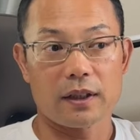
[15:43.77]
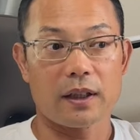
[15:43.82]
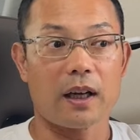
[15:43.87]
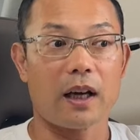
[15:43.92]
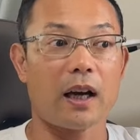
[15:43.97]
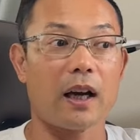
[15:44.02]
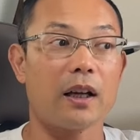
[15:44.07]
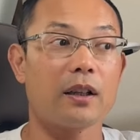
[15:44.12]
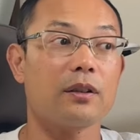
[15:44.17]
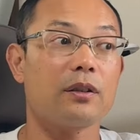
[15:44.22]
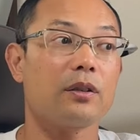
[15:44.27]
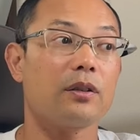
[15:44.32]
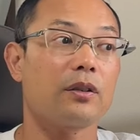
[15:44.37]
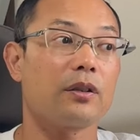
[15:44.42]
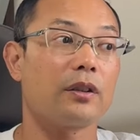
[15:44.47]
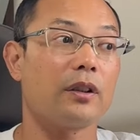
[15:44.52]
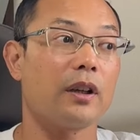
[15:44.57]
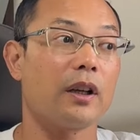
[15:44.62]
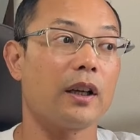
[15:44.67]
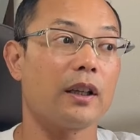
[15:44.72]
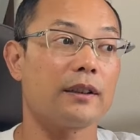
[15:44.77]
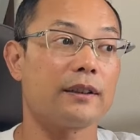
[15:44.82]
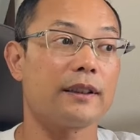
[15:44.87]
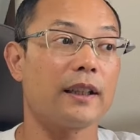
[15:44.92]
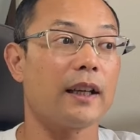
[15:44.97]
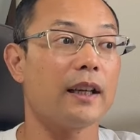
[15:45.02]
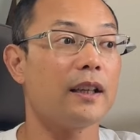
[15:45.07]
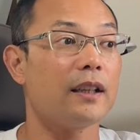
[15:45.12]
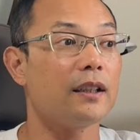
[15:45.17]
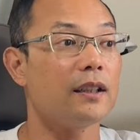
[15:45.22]
And
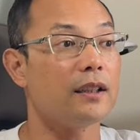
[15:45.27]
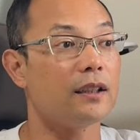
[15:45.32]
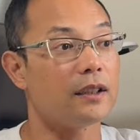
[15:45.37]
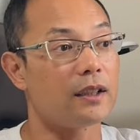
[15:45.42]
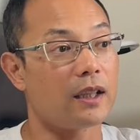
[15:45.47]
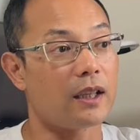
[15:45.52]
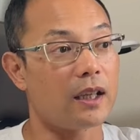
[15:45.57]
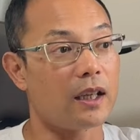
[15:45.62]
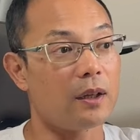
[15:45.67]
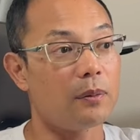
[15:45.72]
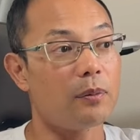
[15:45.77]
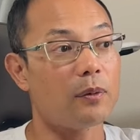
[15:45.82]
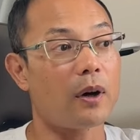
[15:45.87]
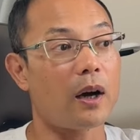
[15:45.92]
they leave